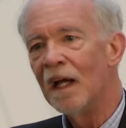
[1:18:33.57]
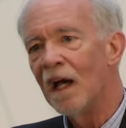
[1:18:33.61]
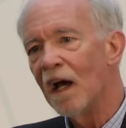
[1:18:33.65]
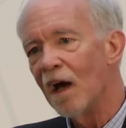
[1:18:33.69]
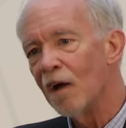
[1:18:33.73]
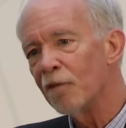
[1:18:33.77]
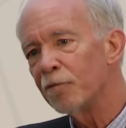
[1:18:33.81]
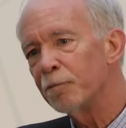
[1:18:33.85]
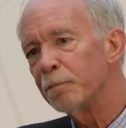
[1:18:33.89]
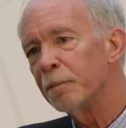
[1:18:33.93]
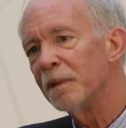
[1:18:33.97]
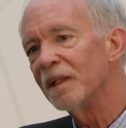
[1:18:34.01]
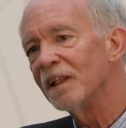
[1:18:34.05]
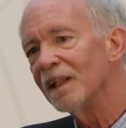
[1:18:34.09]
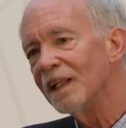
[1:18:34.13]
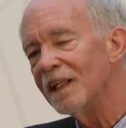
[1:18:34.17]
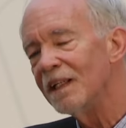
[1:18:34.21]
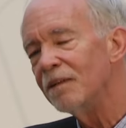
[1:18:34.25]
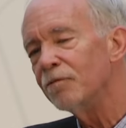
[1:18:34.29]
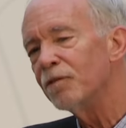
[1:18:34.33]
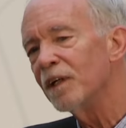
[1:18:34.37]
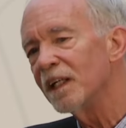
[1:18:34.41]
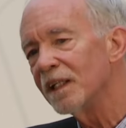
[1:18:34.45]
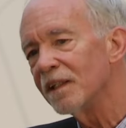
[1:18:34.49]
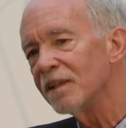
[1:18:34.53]
of
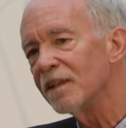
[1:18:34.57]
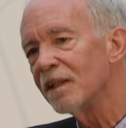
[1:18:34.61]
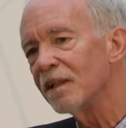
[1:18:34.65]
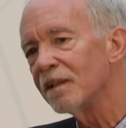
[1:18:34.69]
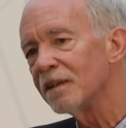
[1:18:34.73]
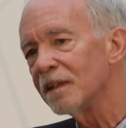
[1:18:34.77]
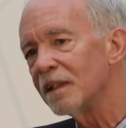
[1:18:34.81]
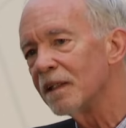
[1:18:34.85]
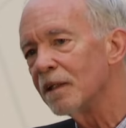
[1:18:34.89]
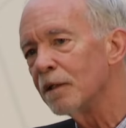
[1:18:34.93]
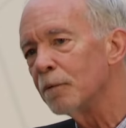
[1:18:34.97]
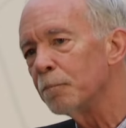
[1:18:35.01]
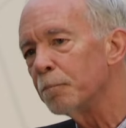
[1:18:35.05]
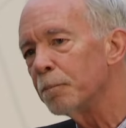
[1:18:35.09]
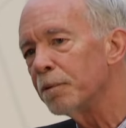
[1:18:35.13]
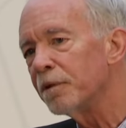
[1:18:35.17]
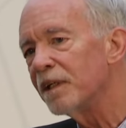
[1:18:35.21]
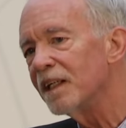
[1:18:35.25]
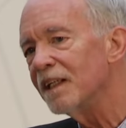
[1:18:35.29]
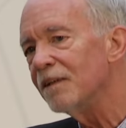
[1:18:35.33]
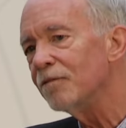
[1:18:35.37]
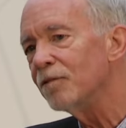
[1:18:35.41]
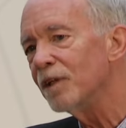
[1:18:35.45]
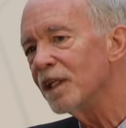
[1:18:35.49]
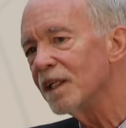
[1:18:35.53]
believing that their
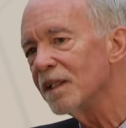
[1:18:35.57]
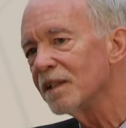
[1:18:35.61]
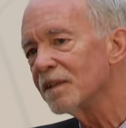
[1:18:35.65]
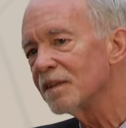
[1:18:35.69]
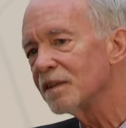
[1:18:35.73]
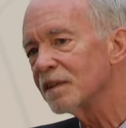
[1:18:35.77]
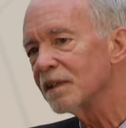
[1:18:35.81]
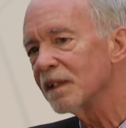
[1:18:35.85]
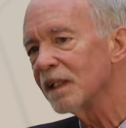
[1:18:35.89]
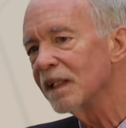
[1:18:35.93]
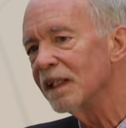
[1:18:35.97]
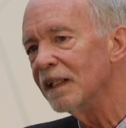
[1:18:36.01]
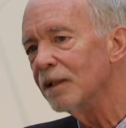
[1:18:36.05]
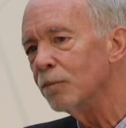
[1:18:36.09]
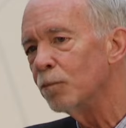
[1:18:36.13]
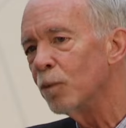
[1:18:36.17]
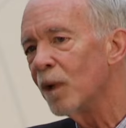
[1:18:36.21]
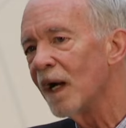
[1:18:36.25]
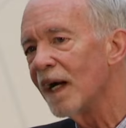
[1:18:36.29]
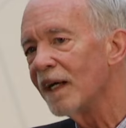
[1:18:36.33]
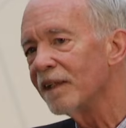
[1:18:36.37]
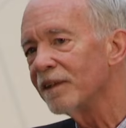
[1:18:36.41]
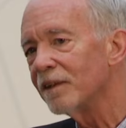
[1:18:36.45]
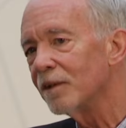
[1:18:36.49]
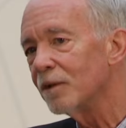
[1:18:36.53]
previously
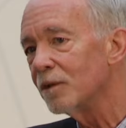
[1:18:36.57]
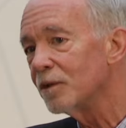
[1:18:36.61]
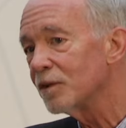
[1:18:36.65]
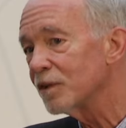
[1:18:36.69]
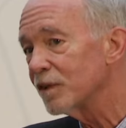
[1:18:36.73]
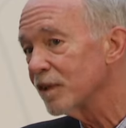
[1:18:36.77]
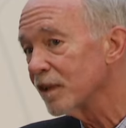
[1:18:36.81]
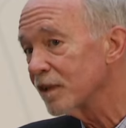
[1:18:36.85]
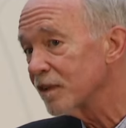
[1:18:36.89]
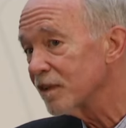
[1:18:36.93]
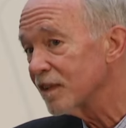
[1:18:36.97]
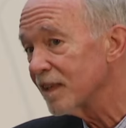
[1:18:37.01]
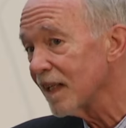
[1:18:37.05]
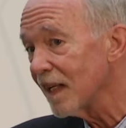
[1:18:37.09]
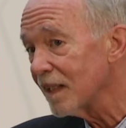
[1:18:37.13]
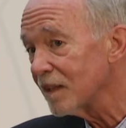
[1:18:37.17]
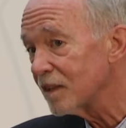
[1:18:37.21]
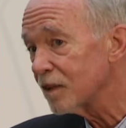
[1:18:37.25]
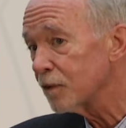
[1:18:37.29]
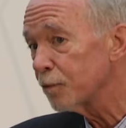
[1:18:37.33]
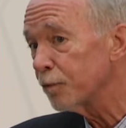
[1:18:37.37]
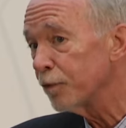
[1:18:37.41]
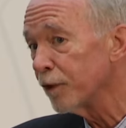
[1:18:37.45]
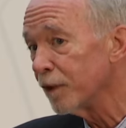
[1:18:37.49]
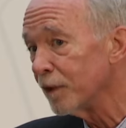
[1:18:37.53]
rather
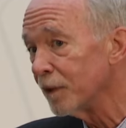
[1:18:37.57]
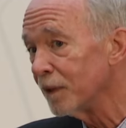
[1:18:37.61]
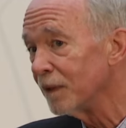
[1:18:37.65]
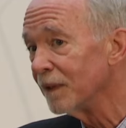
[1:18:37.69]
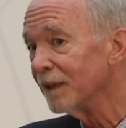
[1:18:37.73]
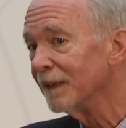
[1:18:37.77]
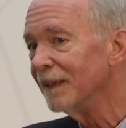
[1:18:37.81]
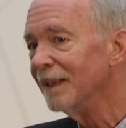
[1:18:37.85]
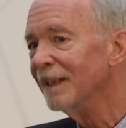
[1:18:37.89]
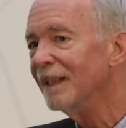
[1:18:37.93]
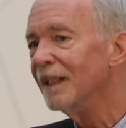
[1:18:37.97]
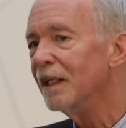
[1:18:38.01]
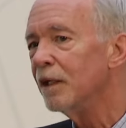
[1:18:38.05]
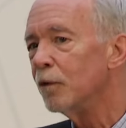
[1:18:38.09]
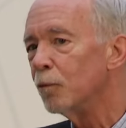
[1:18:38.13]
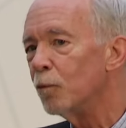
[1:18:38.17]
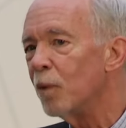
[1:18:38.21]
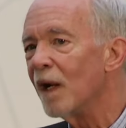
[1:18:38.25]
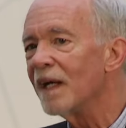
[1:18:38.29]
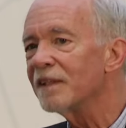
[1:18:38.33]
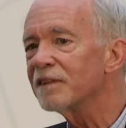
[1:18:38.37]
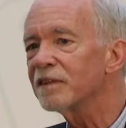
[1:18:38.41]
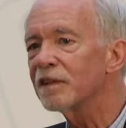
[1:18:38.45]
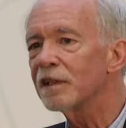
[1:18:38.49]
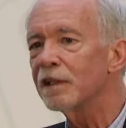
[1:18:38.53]
successful
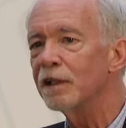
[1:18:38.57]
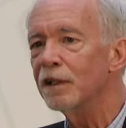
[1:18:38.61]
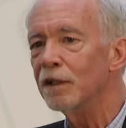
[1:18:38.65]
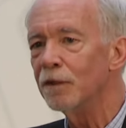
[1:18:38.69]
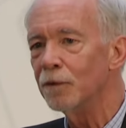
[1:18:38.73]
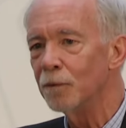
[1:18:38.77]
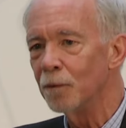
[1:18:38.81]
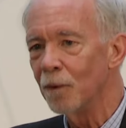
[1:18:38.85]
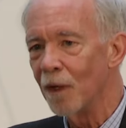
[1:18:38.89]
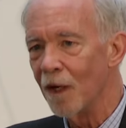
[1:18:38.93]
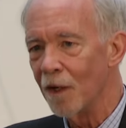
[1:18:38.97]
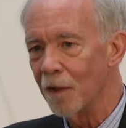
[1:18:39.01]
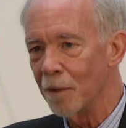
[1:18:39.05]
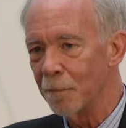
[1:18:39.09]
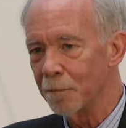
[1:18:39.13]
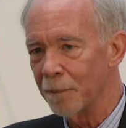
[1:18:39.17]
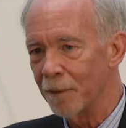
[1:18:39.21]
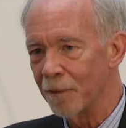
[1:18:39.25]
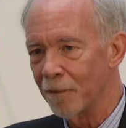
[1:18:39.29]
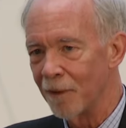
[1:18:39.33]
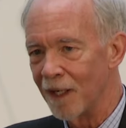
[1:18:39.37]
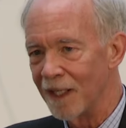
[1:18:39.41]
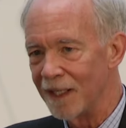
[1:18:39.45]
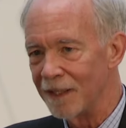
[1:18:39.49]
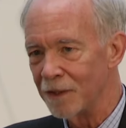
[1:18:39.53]
rescue
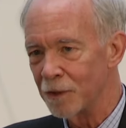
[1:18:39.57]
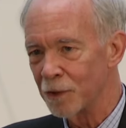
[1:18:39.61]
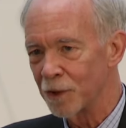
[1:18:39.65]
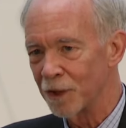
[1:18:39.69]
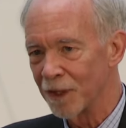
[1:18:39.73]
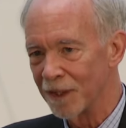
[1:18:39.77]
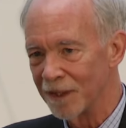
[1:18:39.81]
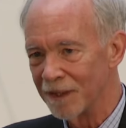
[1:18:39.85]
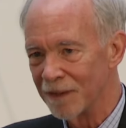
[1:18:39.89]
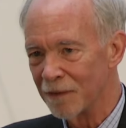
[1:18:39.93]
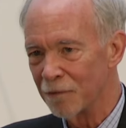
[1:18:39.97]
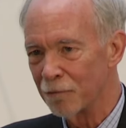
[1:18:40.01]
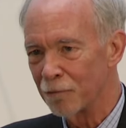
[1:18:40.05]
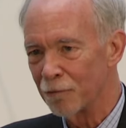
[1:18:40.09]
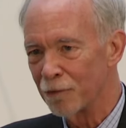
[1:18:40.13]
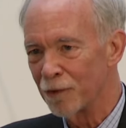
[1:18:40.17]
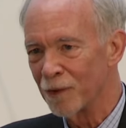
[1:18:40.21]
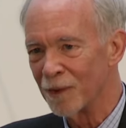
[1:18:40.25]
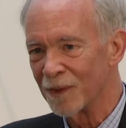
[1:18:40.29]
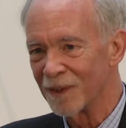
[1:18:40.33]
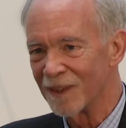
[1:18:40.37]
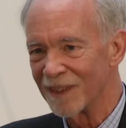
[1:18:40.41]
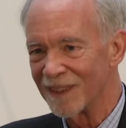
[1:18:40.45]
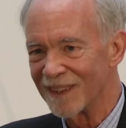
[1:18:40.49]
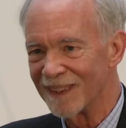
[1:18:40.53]
operation
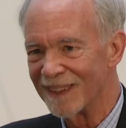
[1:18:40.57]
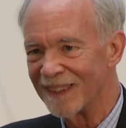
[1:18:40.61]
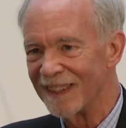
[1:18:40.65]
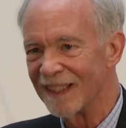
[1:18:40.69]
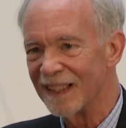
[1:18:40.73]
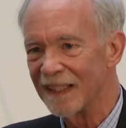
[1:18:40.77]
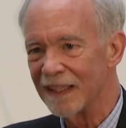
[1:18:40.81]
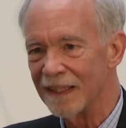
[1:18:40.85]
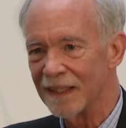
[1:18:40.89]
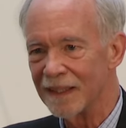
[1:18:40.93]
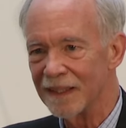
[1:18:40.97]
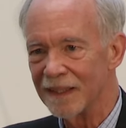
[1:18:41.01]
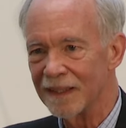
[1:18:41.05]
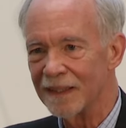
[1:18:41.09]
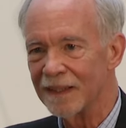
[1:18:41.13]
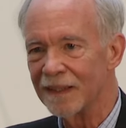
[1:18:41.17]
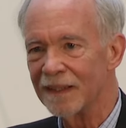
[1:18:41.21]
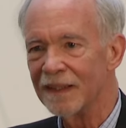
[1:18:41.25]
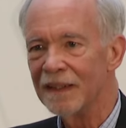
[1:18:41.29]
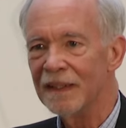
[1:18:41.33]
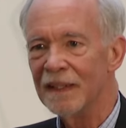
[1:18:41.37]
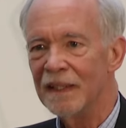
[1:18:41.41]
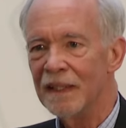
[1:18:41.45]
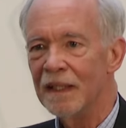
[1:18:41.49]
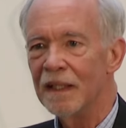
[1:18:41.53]
for uh,
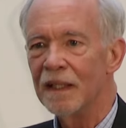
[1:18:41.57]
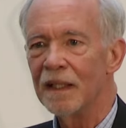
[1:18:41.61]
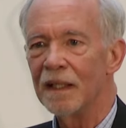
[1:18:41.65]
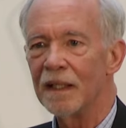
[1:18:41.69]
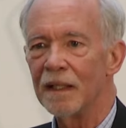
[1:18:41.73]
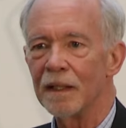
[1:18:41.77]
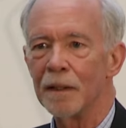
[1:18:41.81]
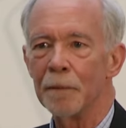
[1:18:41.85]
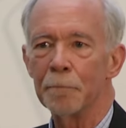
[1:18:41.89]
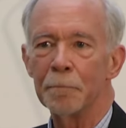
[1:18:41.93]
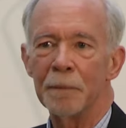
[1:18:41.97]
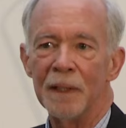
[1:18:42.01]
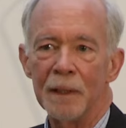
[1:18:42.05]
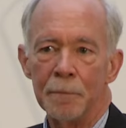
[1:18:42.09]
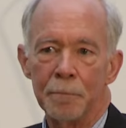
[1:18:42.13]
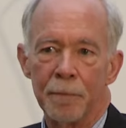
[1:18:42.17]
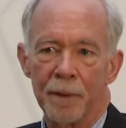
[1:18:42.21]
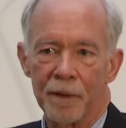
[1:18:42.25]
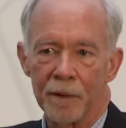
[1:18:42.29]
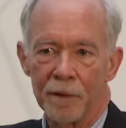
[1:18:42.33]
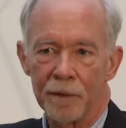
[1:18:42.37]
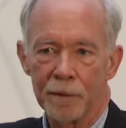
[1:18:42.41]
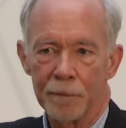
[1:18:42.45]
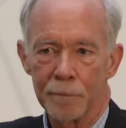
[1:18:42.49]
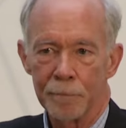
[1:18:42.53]
Uh,
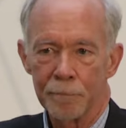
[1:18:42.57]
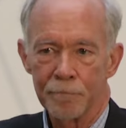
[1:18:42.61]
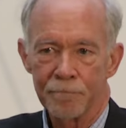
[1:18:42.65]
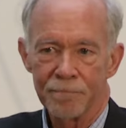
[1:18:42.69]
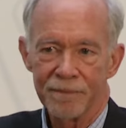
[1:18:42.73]
people